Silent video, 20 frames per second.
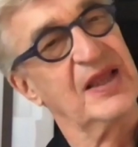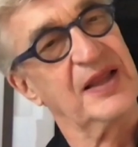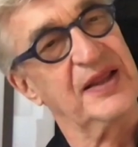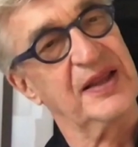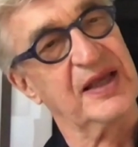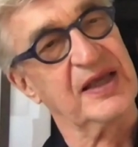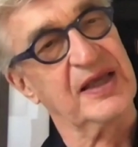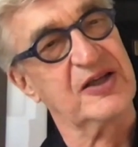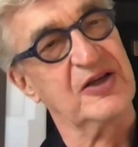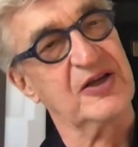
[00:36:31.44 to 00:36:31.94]

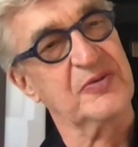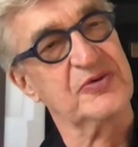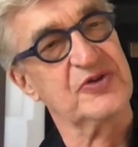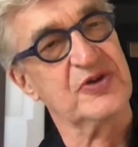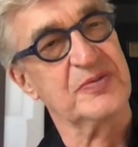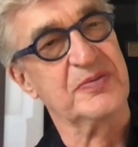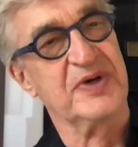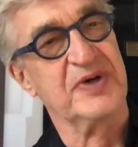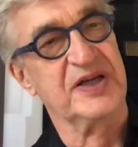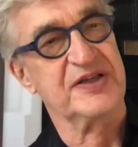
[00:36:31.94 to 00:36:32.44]
Thank you
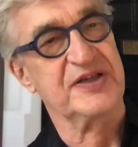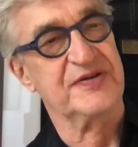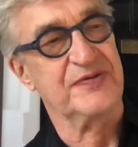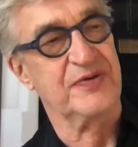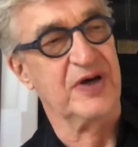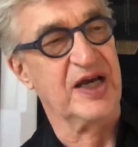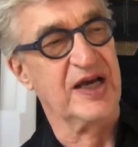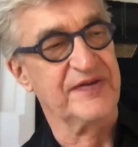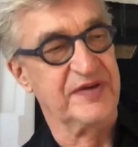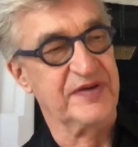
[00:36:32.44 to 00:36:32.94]
so much
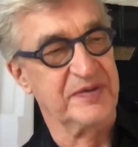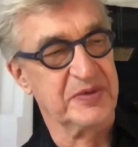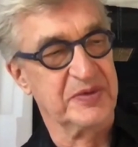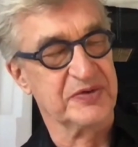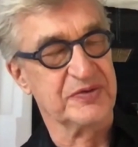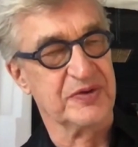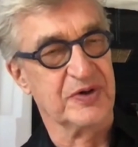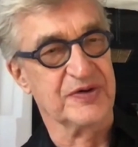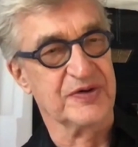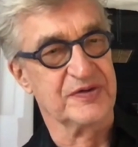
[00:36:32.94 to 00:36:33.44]
for having me,
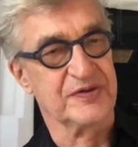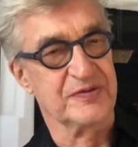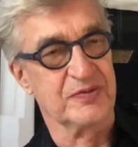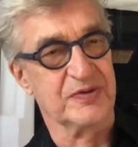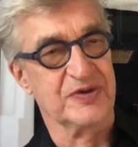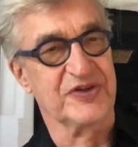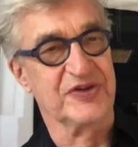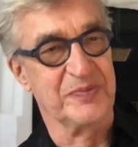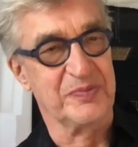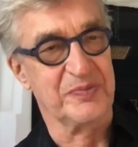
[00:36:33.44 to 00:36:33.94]
Rose. It
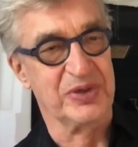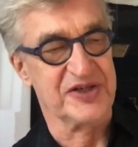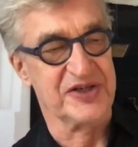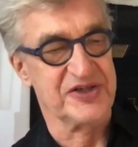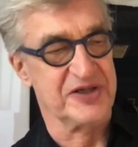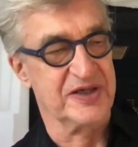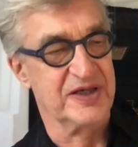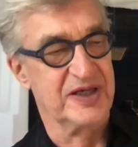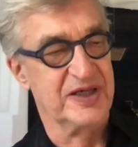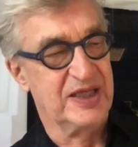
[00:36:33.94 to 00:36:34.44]
was a
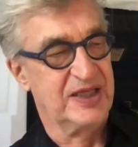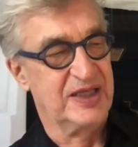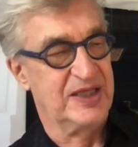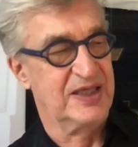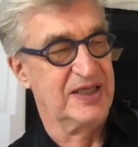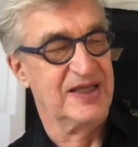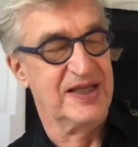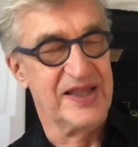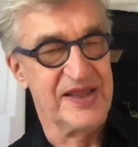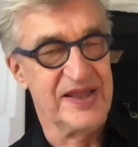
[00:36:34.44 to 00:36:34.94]
pleasure.
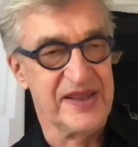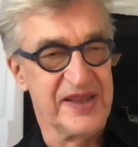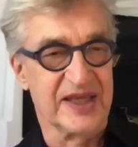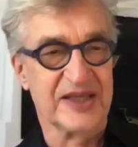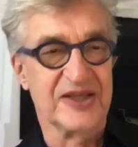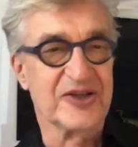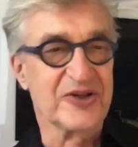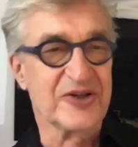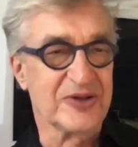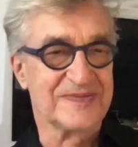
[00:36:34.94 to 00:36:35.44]

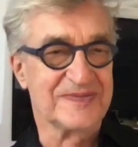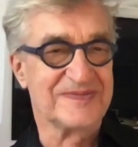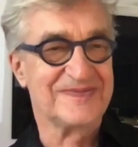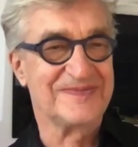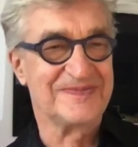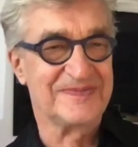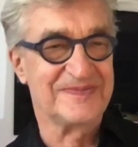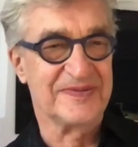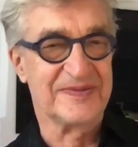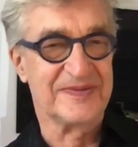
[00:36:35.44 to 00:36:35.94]
Thank you.
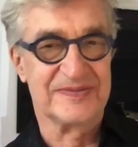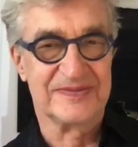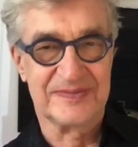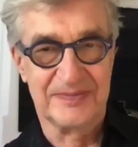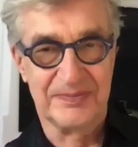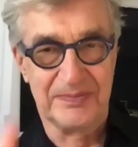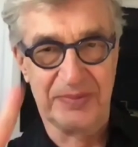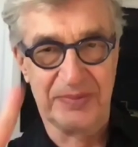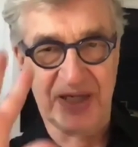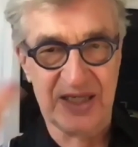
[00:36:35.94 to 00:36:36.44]

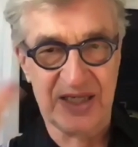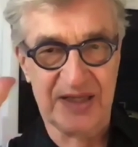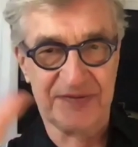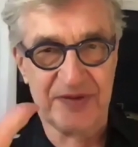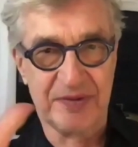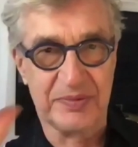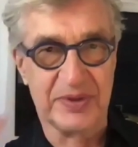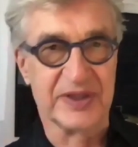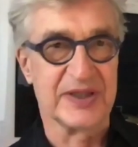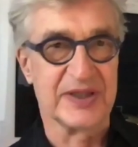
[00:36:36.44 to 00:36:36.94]
Bye,
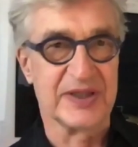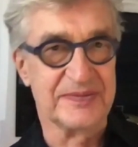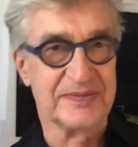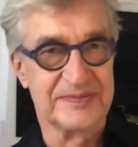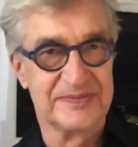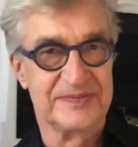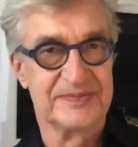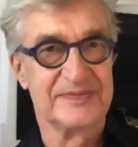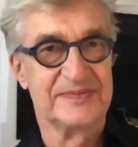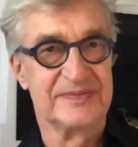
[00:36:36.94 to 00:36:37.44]
everybody.
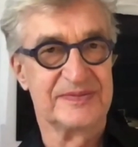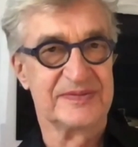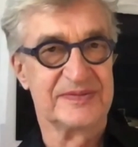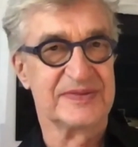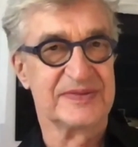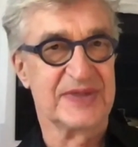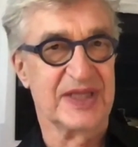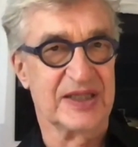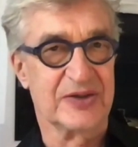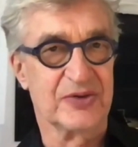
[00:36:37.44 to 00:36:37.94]

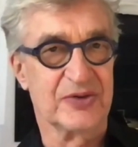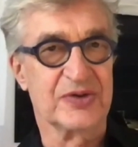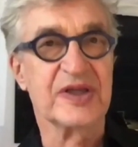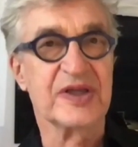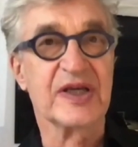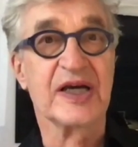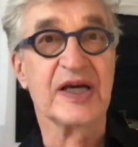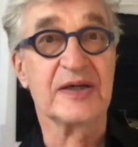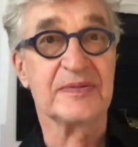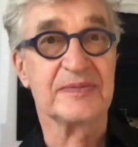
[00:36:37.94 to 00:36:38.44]
Take good
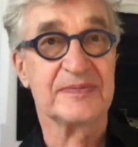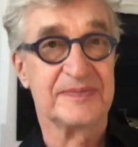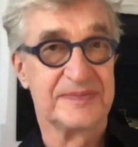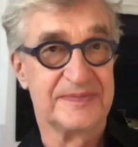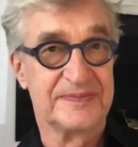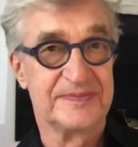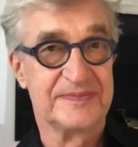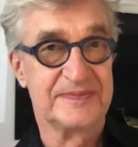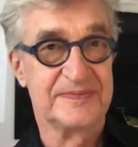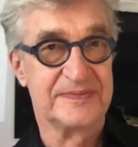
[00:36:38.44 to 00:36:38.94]
care.
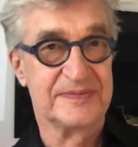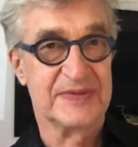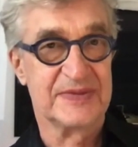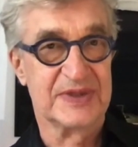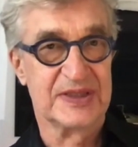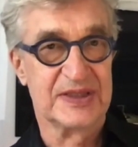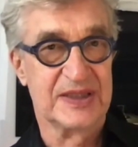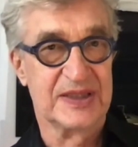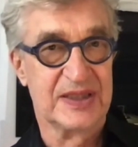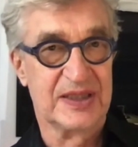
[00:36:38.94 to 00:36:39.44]

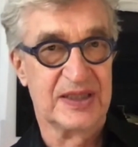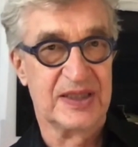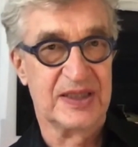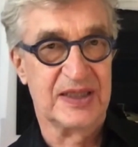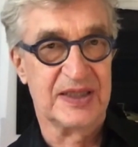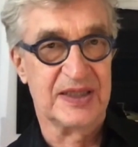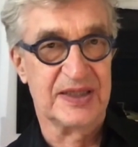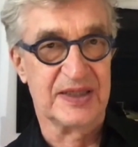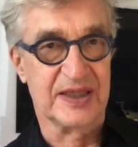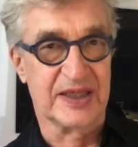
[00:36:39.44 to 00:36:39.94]

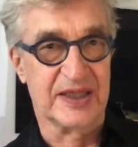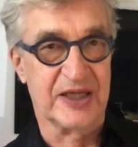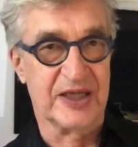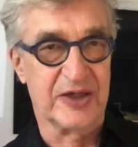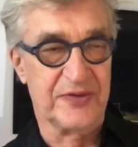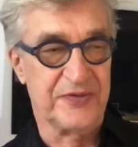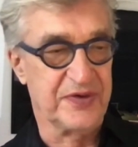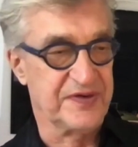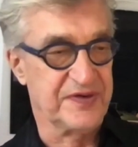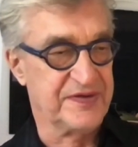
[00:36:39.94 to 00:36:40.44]
Take care
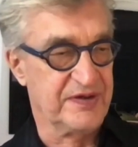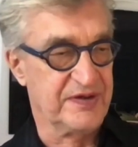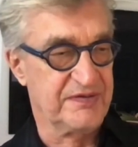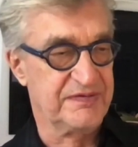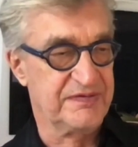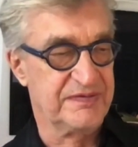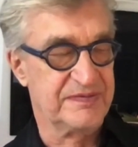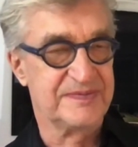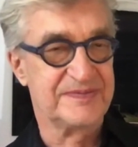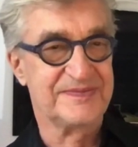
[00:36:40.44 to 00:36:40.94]
of
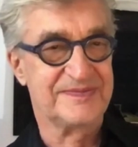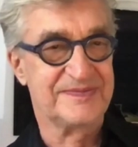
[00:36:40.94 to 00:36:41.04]
yourself.